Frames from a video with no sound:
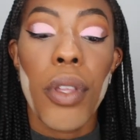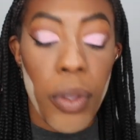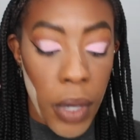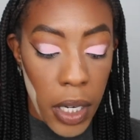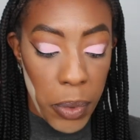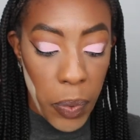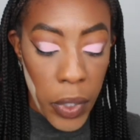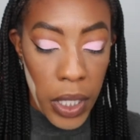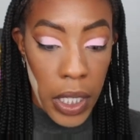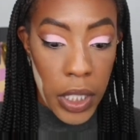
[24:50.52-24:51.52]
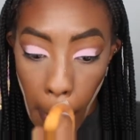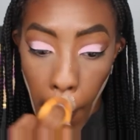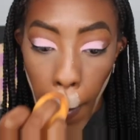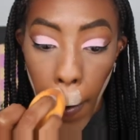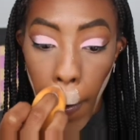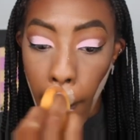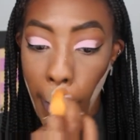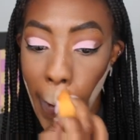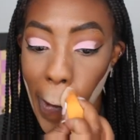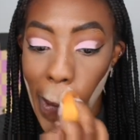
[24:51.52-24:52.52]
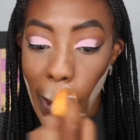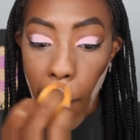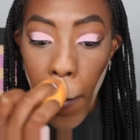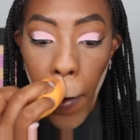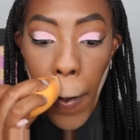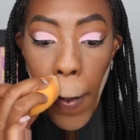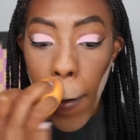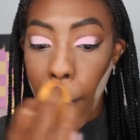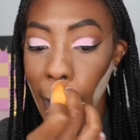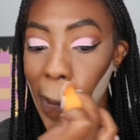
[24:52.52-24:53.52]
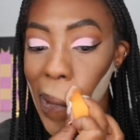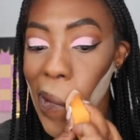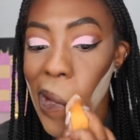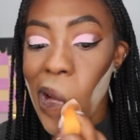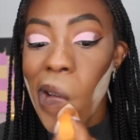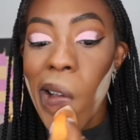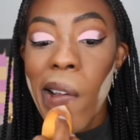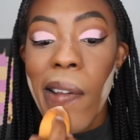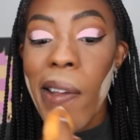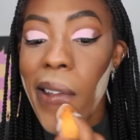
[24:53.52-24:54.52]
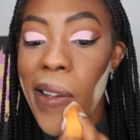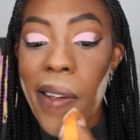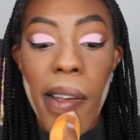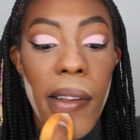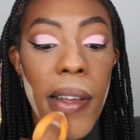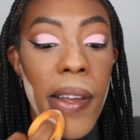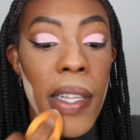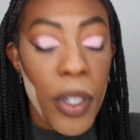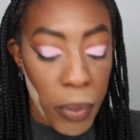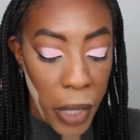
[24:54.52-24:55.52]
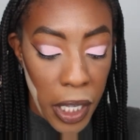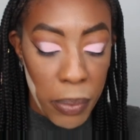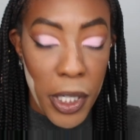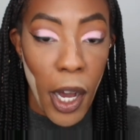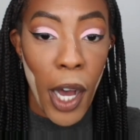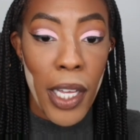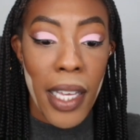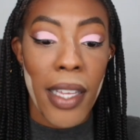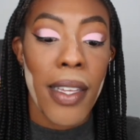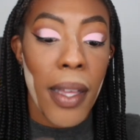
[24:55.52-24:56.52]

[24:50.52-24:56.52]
you got to be willing to kind of use what you have at your disposal. A little makeup talk.